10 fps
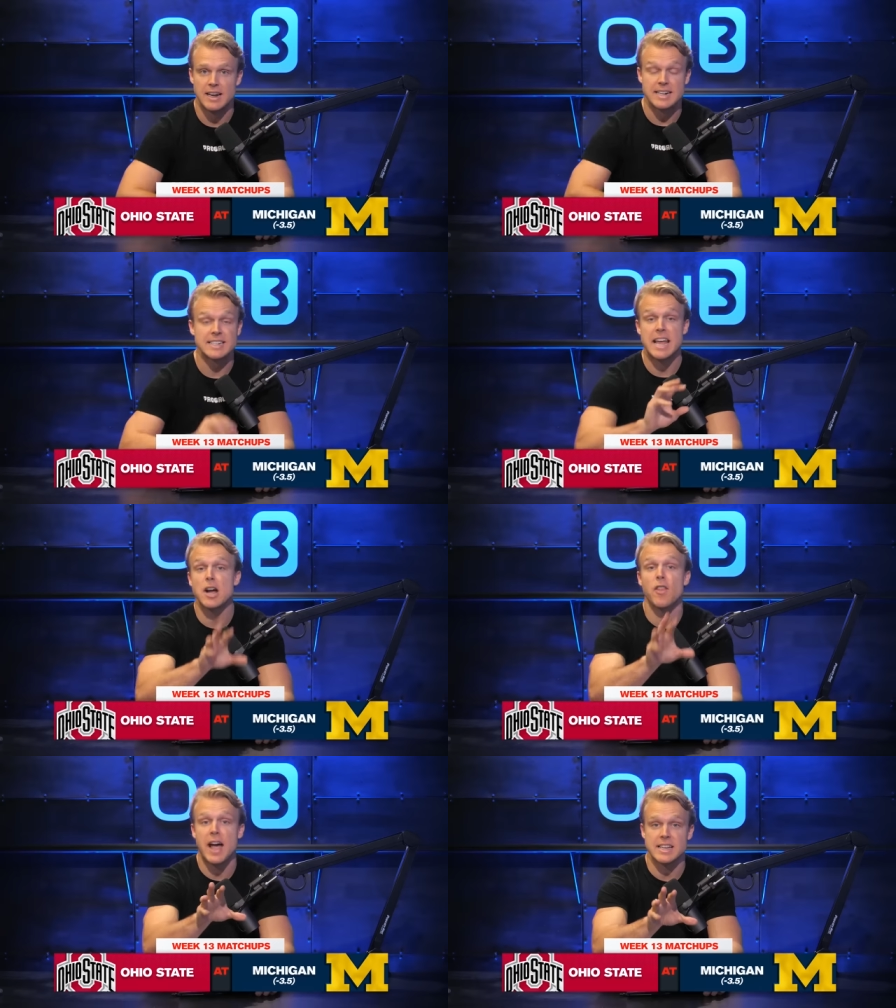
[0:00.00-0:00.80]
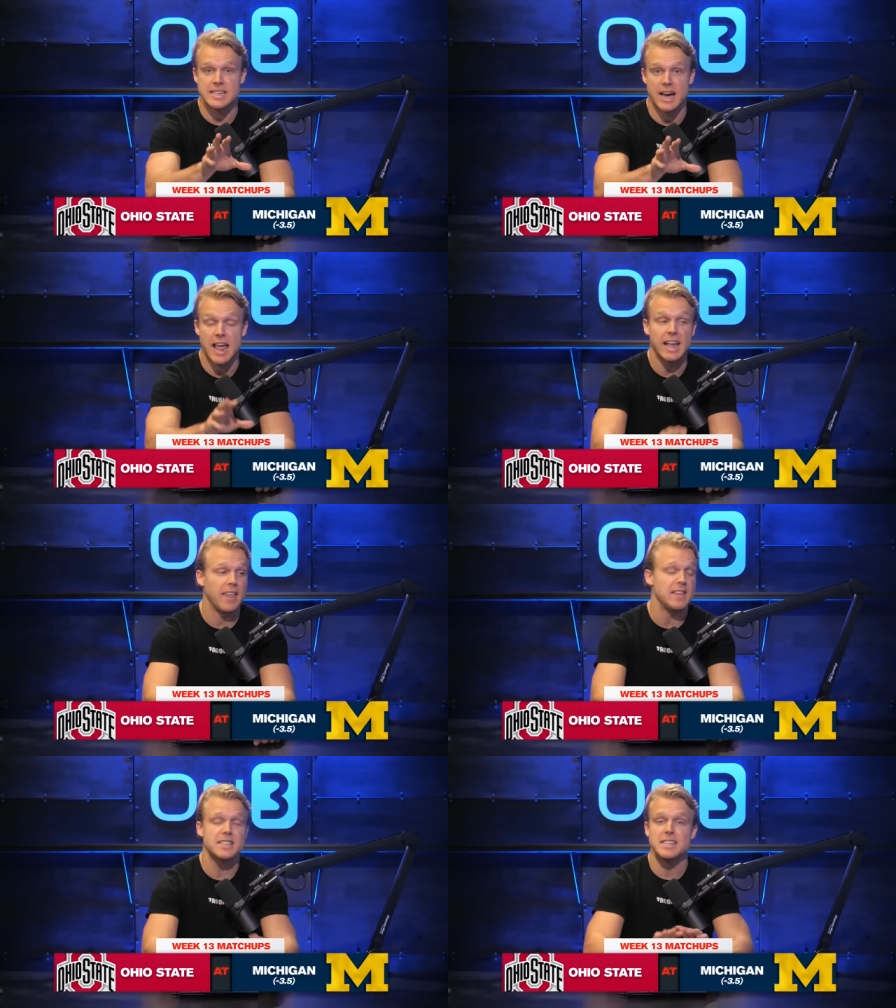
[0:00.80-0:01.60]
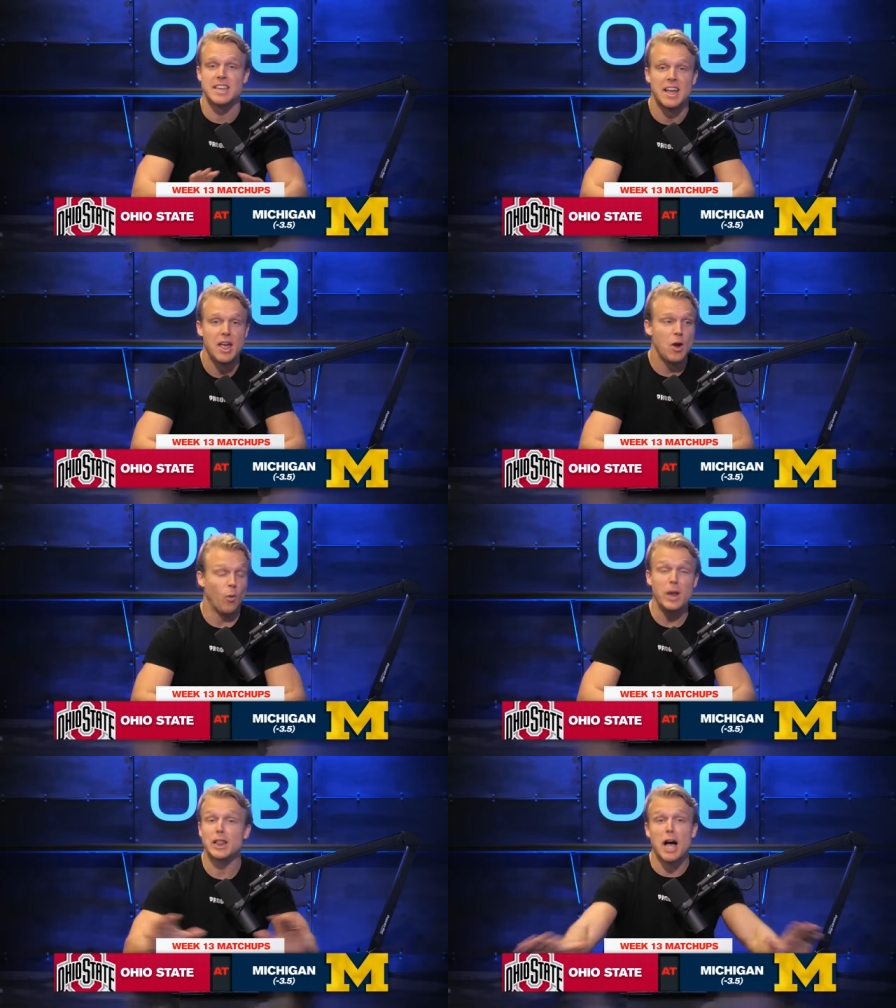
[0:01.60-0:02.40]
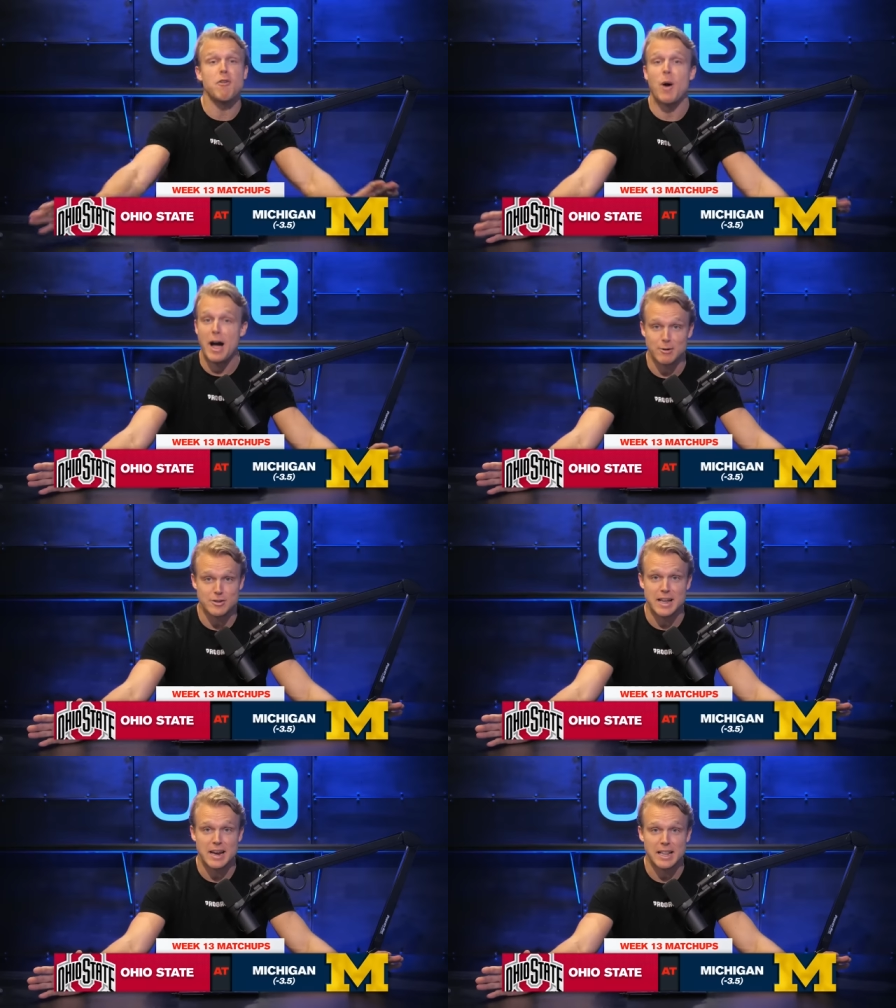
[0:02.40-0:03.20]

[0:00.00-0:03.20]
Stay on that side. And again, this is, we love Ohio State.